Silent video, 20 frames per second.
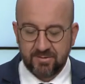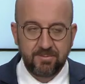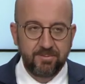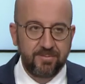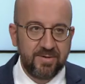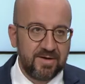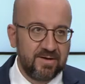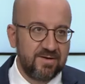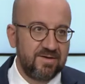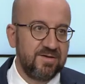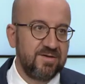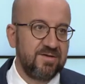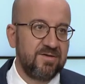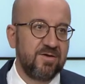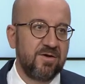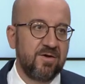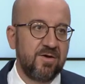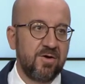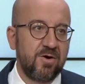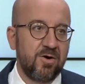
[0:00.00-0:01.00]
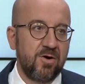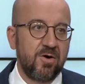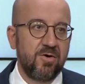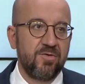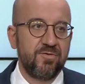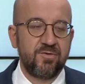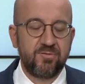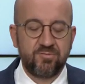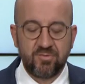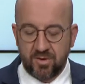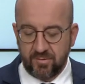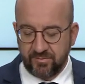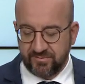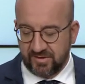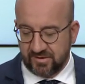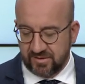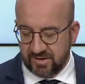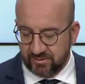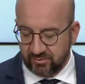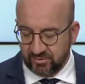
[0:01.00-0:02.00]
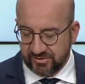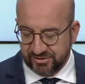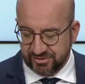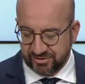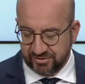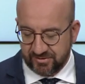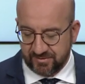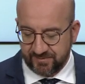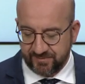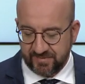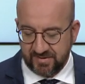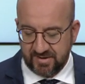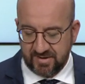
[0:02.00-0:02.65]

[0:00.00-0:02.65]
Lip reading: building on the Rome Declaration.